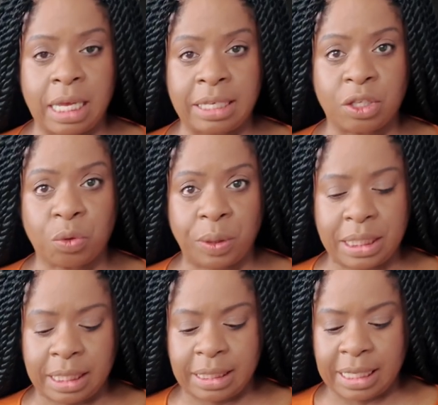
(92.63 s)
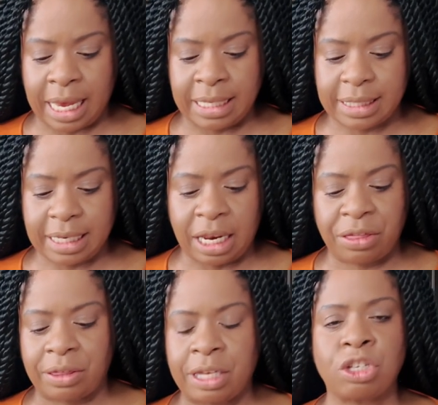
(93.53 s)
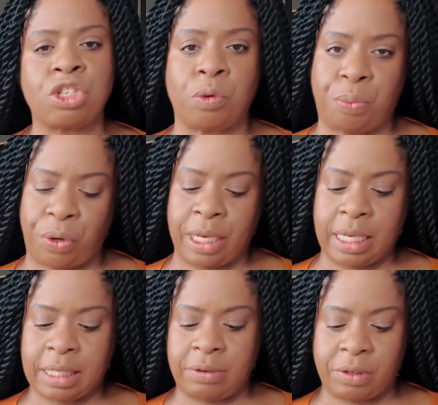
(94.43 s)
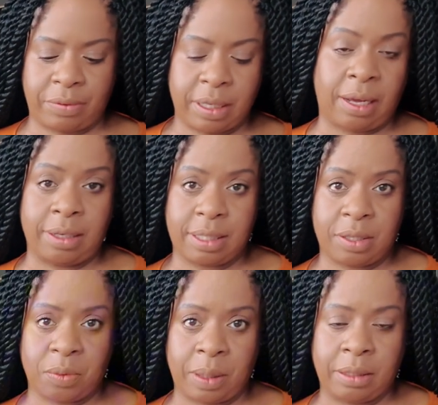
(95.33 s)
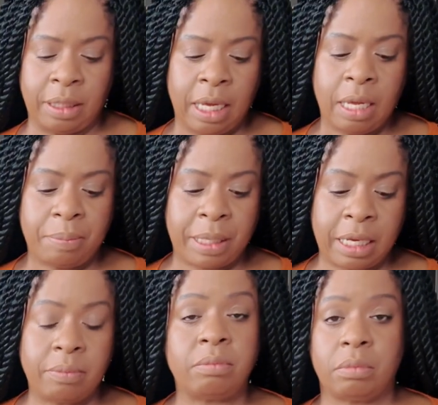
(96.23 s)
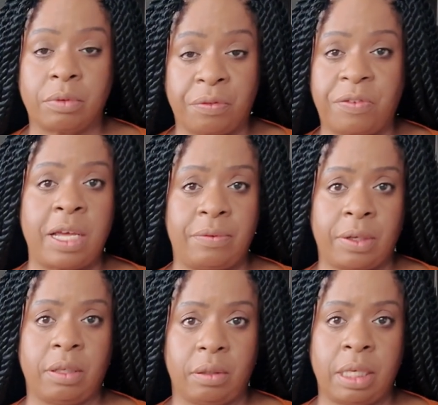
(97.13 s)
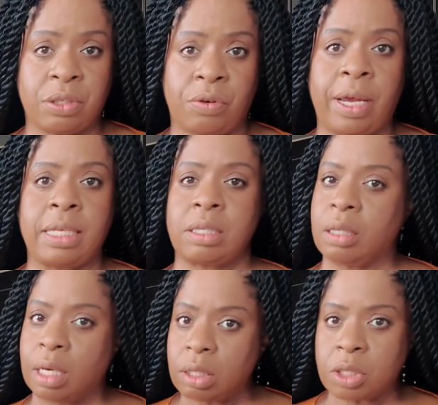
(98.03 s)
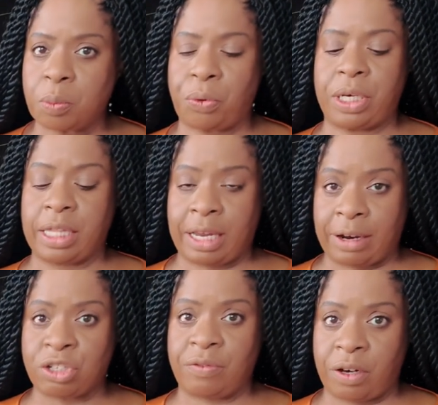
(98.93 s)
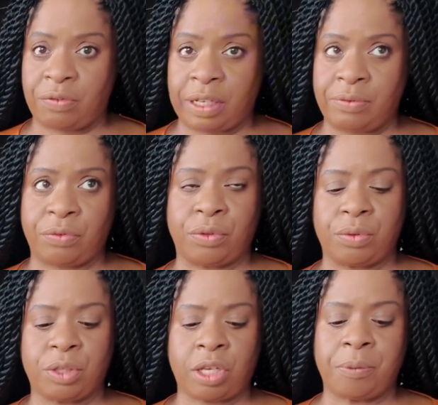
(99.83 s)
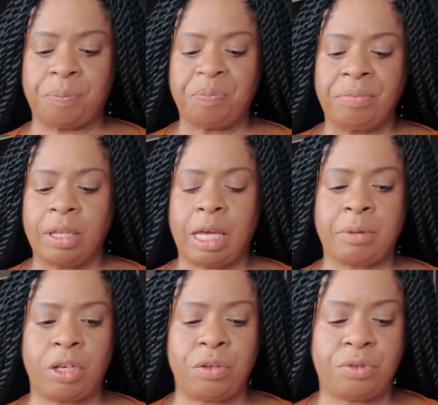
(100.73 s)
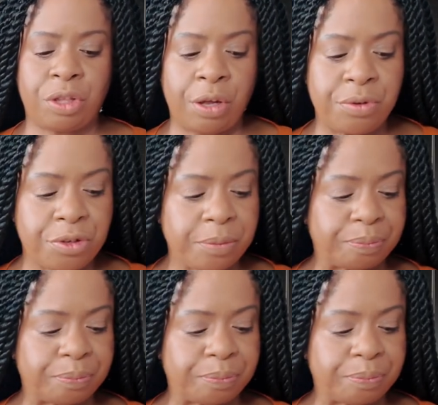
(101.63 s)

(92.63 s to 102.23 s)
sweet in taste. And I think they're just so pretty because they're in different colours as well. But the flavour is great. And they're not just pretty, they're actually very flavourful. So I'm going to use those.